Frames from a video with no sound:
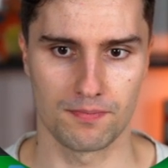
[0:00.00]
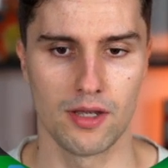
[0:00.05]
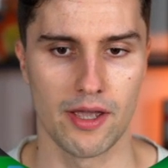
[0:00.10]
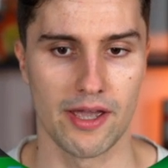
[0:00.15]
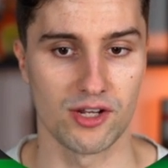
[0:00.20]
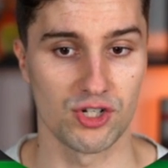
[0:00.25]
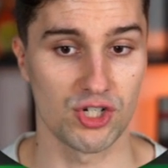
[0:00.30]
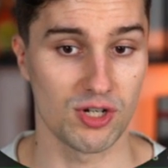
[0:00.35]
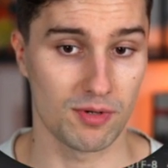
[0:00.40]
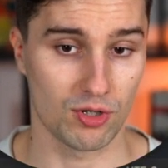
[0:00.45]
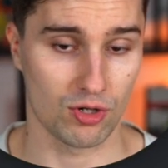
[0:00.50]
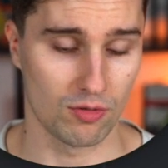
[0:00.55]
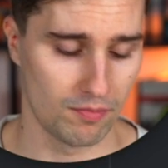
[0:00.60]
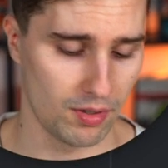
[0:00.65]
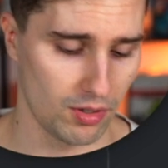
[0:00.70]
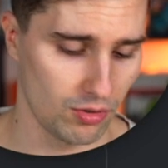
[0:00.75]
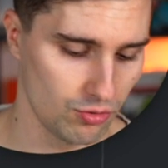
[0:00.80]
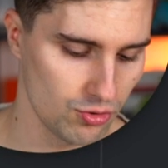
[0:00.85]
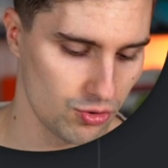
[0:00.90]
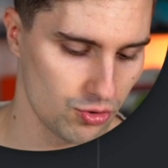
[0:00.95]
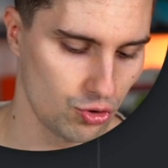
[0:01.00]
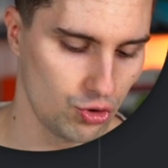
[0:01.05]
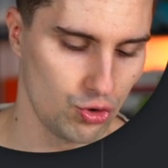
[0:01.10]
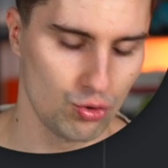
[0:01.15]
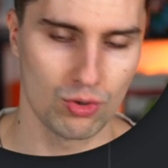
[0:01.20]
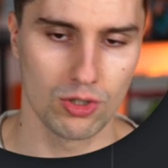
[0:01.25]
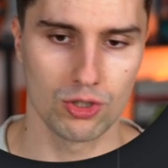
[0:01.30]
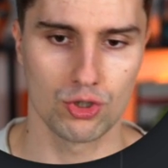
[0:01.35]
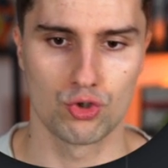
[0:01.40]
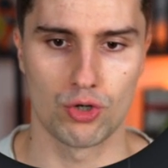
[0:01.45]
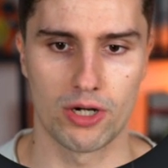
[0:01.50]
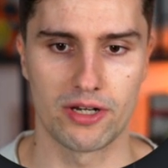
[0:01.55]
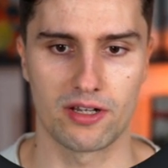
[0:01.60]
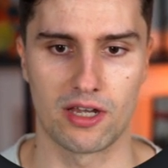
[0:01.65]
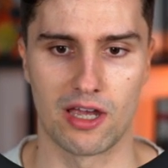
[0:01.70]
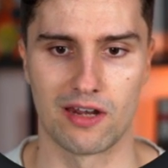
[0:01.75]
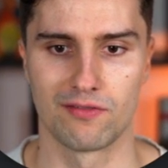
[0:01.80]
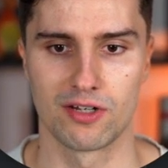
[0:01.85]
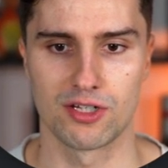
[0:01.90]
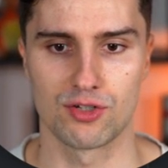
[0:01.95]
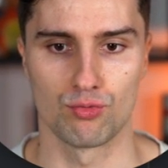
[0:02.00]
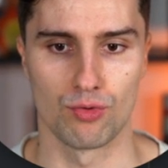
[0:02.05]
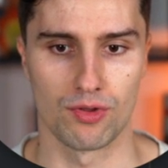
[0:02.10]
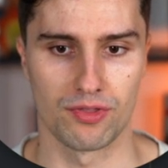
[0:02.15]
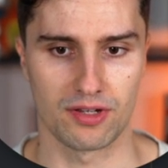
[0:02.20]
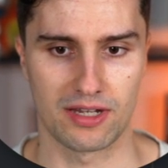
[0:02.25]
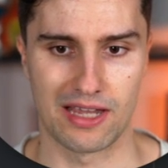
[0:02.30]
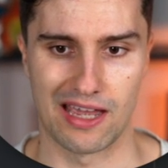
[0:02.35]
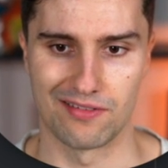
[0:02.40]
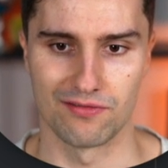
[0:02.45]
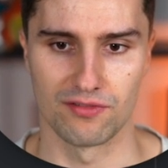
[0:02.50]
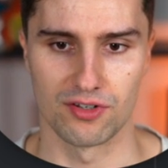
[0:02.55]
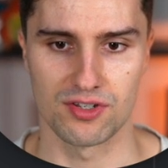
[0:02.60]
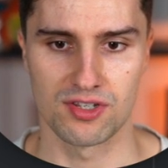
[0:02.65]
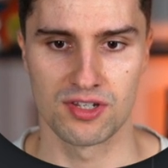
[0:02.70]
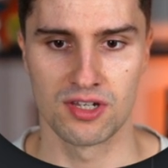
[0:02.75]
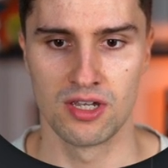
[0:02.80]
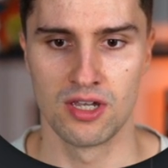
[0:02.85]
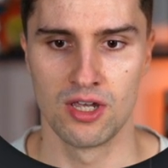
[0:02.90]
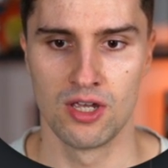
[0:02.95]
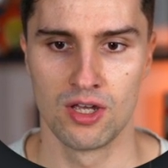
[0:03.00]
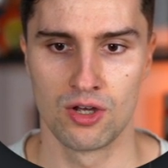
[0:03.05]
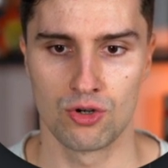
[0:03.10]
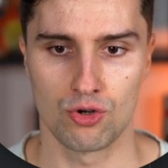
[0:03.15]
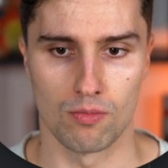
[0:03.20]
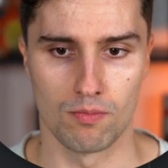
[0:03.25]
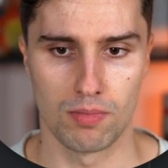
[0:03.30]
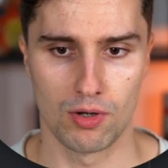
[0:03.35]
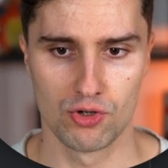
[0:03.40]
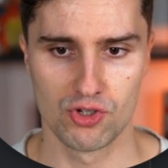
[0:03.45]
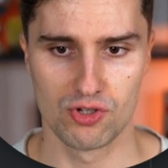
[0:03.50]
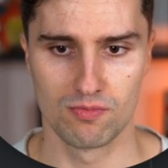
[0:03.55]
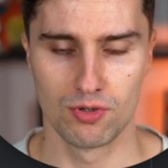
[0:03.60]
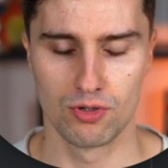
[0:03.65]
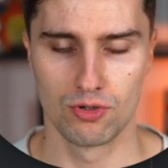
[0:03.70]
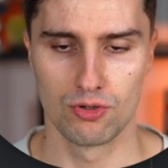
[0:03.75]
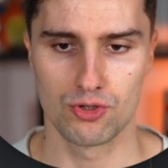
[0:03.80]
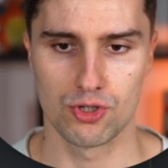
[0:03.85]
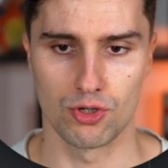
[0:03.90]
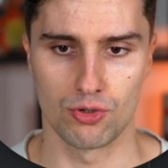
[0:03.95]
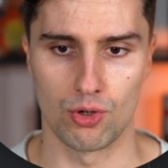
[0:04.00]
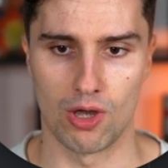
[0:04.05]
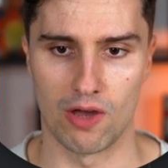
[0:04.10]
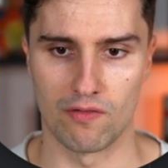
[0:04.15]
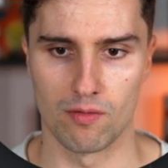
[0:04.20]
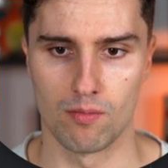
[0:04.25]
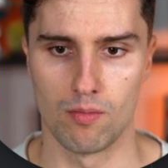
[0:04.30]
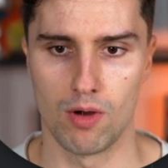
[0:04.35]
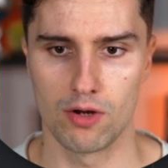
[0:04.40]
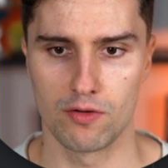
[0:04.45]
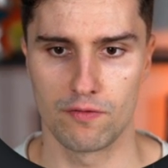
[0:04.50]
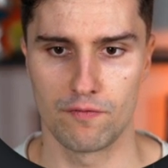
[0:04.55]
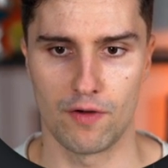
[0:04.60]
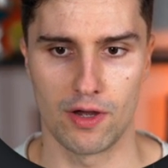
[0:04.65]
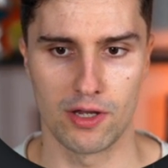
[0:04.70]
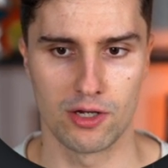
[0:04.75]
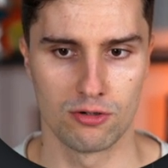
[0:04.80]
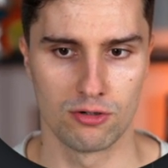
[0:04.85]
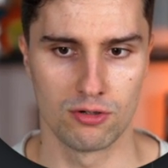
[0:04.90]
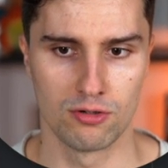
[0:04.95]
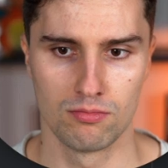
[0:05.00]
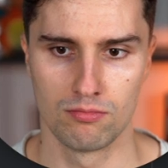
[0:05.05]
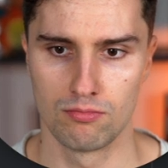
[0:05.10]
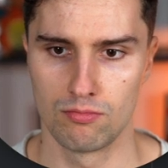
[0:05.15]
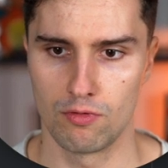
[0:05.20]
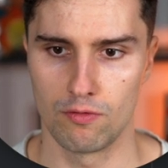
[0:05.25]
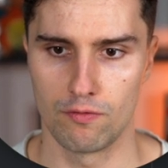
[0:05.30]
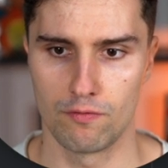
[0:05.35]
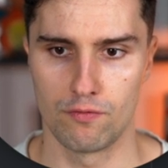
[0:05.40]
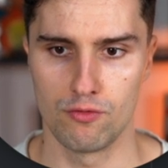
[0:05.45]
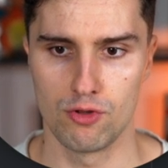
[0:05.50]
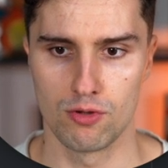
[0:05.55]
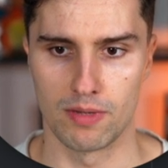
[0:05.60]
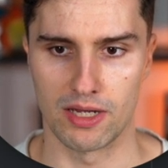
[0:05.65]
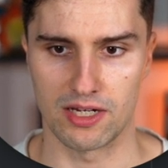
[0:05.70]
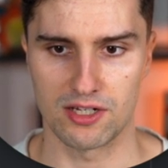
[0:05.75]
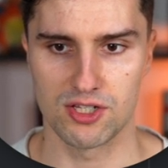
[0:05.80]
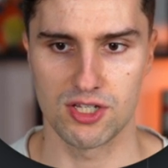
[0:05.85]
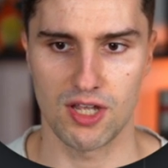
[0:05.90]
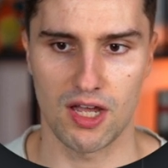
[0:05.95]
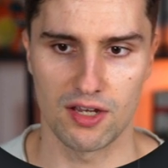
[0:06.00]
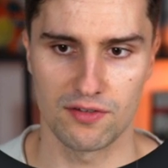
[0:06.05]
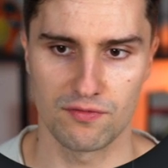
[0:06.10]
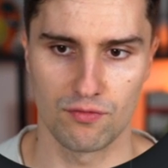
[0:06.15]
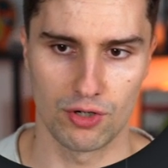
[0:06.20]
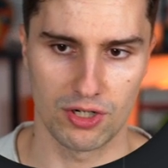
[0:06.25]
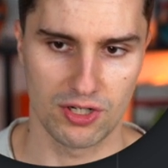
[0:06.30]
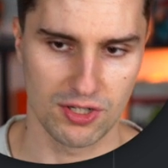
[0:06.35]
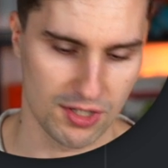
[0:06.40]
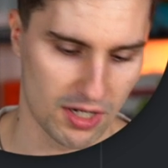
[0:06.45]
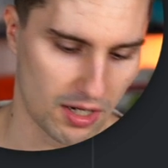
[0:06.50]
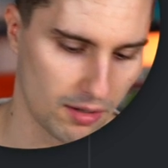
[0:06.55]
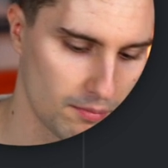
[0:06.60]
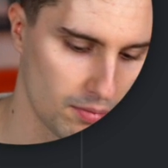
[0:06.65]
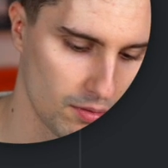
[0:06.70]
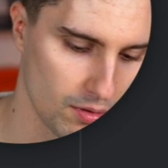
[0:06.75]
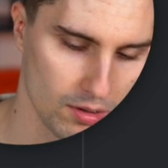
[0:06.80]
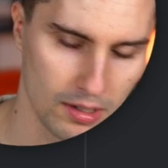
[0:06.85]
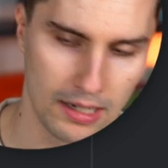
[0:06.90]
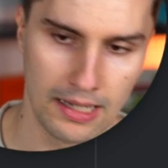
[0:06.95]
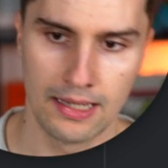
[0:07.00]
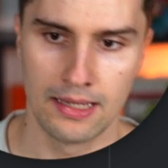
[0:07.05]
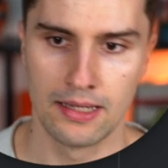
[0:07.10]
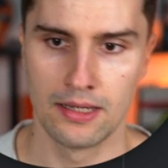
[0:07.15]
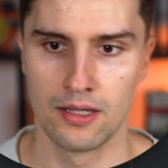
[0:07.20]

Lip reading: And in Jetpack Compose, you can create a canvas with a canvas composable. So you have a modifier, fill max size, for example.